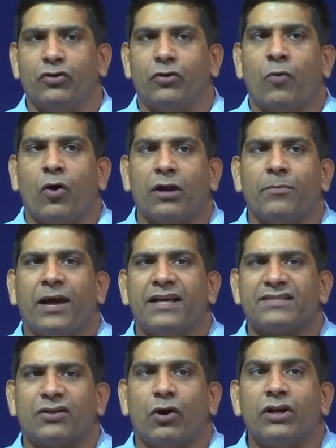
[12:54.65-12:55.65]
Your bottom
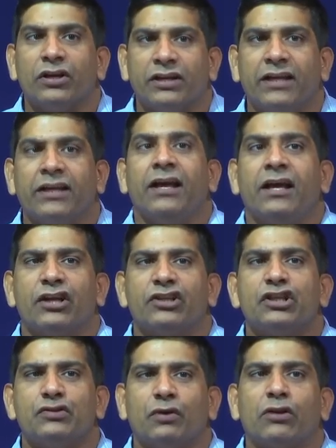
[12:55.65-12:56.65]
ash quantity,
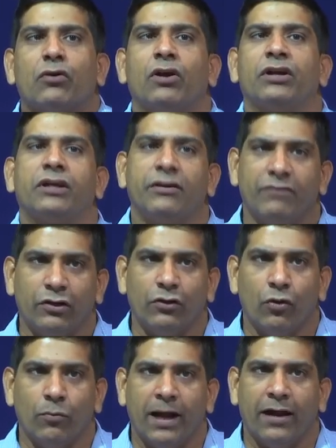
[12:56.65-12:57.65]
residual quantity will
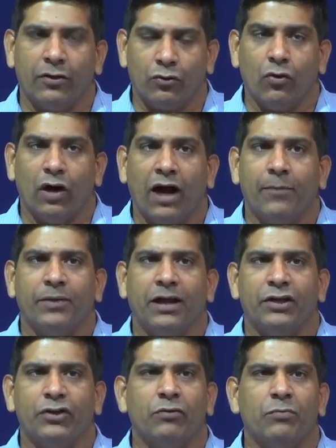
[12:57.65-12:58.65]
go up,
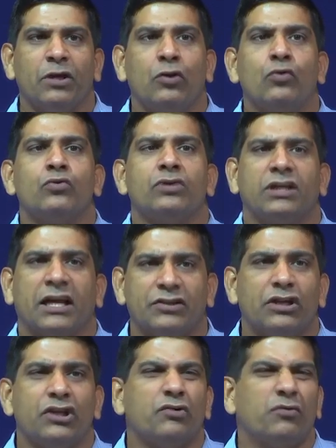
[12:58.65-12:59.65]
and you will be
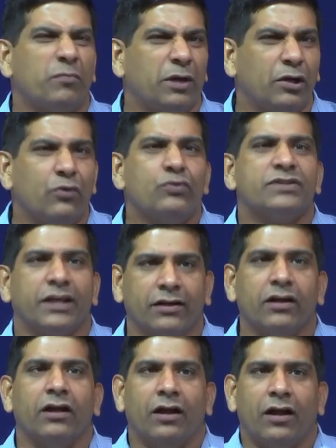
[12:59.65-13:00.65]

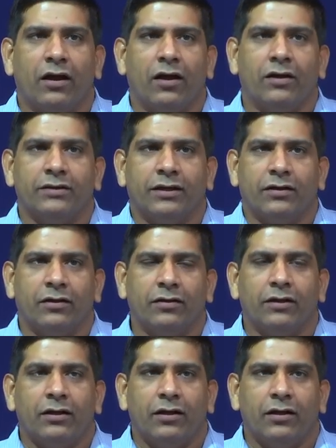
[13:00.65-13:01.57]
losing the